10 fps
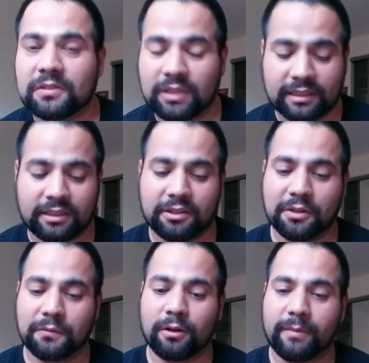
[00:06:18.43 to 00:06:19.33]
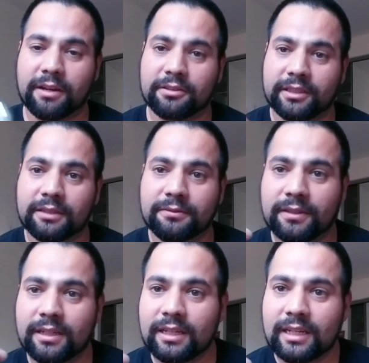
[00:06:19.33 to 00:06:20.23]
I say go for it. Make yourself
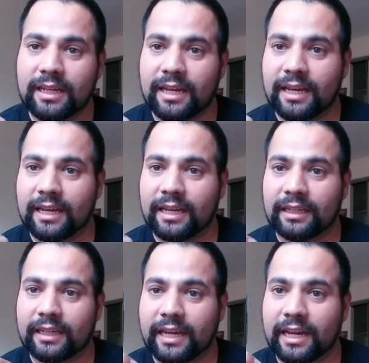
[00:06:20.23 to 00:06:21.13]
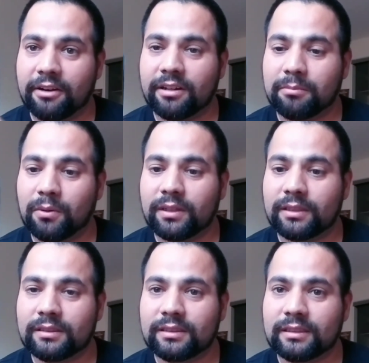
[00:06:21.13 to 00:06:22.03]
a airgun bowling